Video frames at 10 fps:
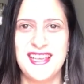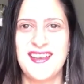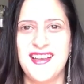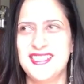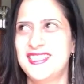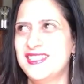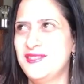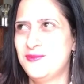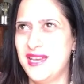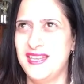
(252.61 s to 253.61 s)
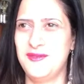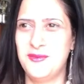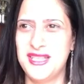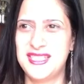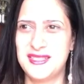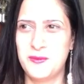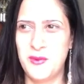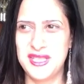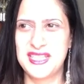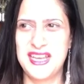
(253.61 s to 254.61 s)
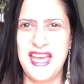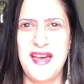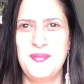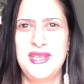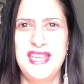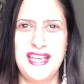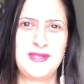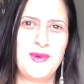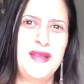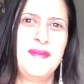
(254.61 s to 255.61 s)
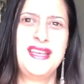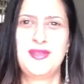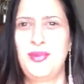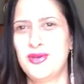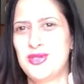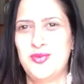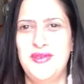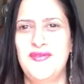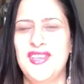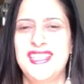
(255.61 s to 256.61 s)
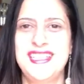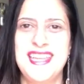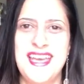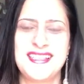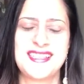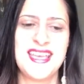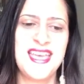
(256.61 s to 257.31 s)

Constantly waiting. What's gonna happen next? What am I supposed to be feeling next?